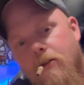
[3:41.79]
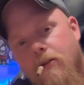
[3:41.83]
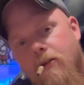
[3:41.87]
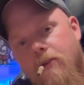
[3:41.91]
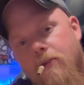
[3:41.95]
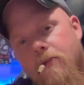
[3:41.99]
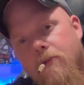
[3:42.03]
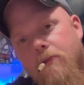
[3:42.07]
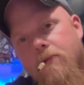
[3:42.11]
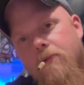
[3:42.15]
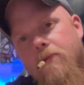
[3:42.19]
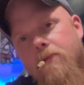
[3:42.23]

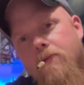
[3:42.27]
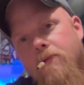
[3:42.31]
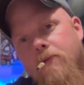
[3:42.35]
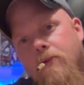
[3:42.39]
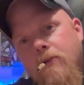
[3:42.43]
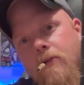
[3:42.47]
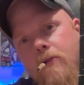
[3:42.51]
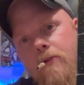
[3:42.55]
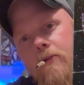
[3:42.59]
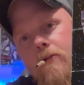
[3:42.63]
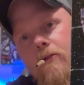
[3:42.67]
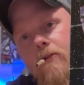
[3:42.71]
And
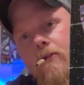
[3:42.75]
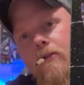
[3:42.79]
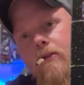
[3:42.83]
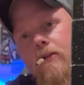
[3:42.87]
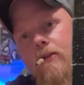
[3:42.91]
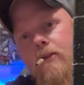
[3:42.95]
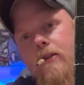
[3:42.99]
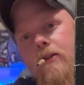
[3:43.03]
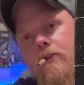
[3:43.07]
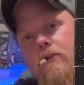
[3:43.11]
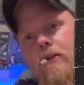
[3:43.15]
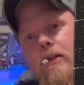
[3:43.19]

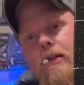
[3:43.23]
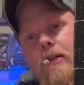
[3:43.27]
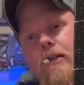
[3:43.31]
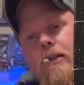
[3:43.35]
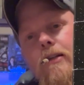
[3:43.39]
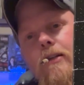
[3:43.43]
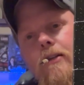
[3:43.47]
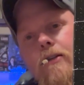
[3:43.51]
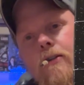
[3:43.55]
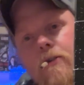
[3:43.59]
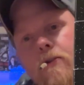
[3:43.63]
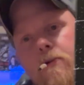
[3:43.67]
then right
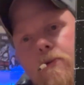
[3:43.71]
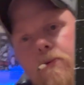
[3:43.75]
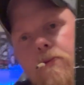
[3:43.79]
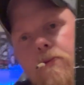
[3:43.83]
here,